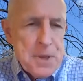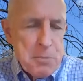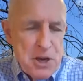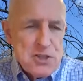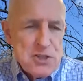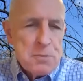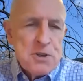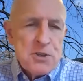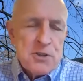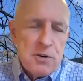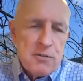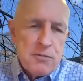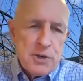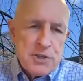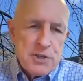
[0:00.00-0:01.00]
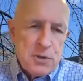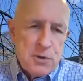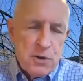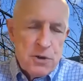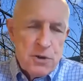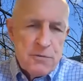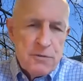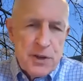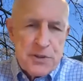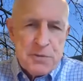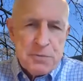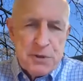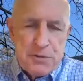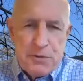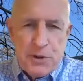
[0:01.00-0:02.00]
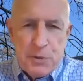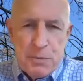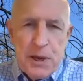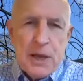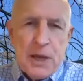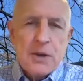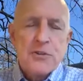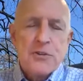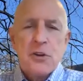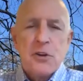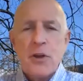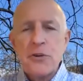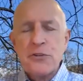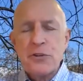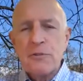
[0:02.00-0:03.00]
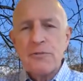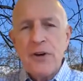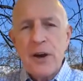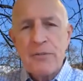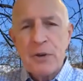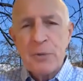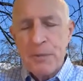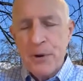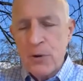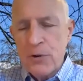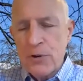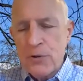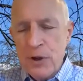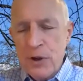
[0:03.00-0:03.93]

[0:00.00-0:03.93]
measurement of return on investment for the payer. So those are the 5 components.